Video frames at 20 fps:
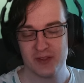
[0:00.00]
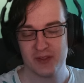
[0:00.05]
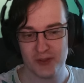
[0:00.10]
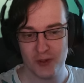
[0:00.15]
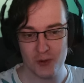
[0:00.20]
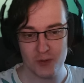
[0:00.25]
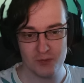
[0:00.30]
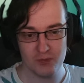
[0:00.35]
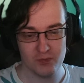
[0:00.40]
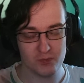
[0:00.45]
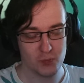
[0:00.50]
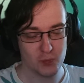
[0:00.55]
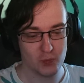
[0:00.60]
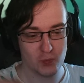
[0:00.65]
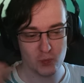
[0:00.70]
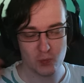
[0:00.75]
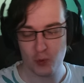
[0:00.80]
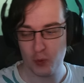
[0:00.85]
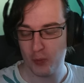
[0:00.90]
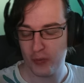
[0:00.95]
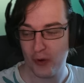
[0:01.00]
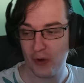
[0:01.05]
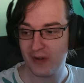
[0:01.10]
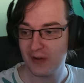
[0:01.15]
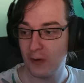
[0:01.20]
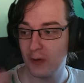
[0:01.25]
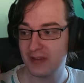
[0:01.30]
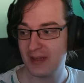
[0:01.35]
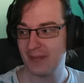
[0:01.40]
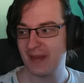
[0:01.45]
So to
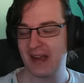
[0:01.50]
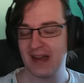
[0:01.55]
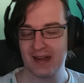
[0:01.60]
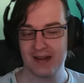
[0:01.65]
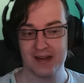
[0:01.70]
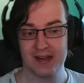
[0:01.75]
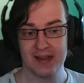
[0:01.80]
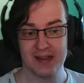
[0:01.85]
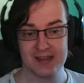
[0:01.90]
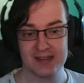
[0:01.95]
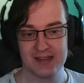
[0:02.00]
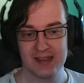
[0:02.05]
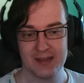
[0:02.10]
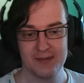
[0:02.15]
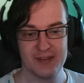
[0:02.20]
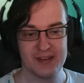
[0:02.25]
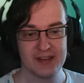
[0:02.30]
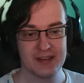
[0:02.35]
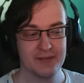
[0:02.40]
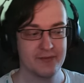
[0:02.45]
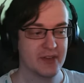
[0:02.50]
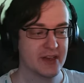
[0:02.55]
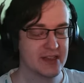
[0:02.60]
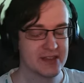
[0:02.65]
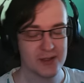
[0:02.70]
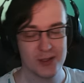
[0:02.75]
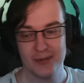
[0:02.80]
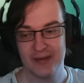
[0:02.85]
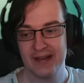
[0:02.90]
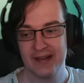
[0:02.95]
proc other mechanics even when
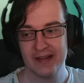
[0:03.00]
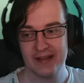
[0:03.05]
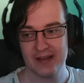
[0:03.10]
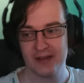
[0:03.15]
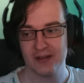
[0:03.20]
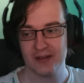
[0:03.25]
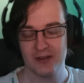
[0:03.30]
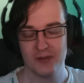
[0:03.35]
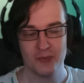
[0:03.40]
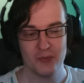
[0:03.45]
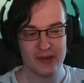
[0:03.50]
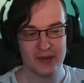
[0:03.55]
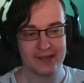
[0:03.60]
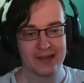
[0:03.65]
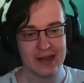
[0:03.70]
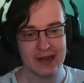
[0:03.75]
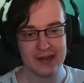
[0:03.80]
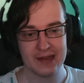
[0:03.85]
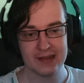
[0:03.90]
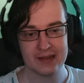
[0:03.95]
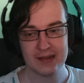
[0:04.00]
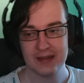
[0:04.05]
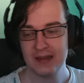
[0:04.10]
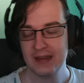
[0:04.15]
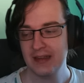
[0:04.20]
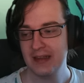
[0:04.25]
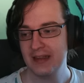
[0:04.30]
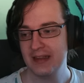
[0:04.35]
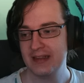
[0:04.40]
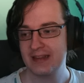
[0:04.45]
it's overhealing on one target.
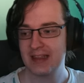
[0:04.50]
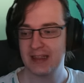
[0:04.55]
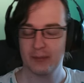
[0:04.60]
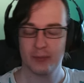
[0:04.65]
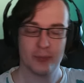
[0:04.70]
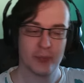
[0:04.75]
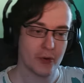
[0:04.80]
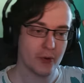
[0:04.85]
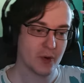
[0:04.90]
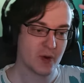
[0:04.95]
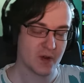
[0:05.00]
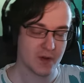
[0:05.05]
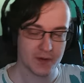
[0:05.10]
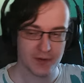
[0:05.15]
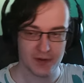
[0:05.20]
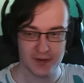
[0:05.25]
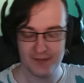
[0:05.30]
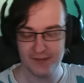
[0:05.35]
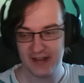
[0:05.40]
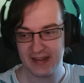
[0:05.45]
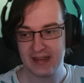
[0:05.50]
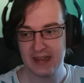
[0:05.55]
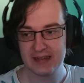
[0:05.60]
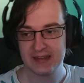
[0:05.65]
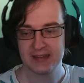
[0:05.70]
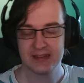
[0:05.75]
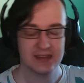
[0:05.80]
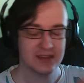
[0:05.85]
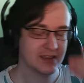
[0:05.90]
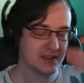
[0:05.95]
It can proc
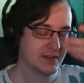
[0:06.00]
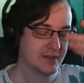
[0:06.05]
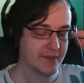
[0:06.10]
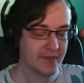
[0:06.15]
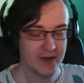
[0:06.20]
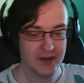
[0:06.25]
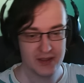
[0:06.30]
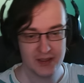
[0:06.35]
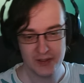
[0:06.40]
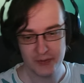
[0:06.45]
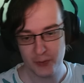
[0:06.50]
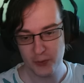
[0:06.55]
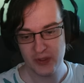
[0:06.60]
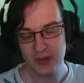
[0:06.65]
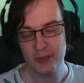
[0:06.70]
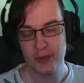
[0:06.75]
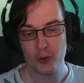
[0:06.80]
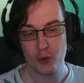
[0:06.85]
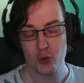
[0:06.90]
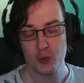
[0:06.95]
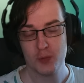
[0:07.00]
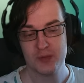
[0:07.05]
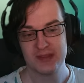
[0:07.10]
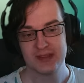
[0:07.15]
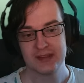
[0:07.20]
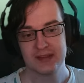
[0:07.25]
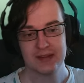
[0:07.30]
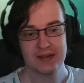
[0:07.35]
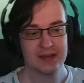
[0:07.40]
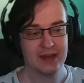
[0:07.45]
Verdancy through the
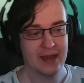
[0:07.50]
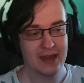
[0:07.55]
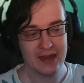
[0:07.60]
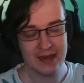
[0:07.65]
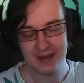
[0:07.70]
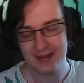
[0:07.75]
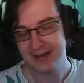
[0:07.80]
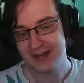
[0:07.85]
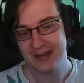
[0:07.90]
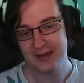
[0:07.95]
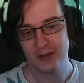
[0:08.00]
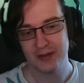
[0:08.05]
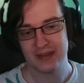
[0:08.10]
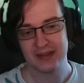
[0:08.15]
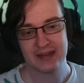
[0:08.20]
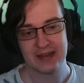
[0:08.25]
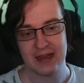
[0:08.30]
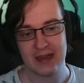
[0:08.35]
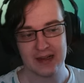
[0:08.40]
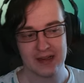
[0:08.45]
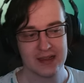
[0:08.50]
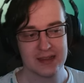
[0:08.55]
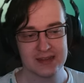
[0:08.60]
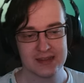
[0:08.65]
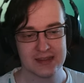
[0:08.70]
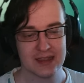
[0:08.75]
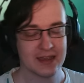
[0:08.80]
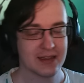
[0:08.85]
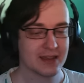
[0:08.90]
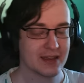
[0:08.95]
blooms and heal all the
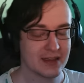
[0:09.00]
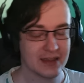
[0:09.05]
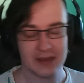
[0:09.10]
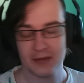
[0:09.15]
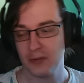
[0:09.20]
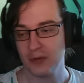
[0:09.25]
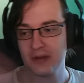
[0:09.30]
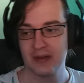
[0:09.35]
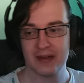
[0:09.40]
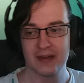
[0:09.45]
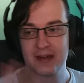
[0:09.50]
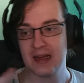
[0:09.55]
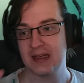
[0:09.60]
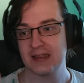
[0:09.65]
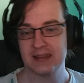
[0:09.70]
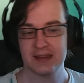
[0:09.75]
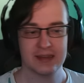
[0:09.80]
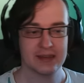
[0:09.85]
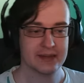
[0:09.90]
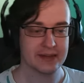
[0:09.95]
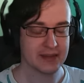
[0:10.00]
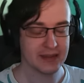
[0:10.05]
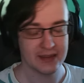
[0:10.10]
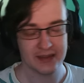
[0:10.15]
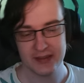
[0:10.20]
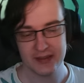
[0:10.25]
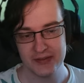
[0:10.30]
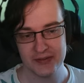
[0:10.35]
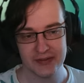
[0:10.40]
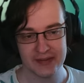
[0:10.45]
targets and give you clear casting that
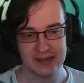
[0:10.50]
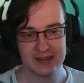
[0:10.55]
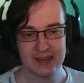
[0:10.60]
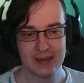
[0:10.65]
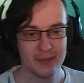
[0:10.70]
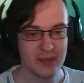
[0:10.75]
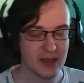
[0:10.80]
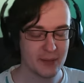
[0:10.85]
increase your healing,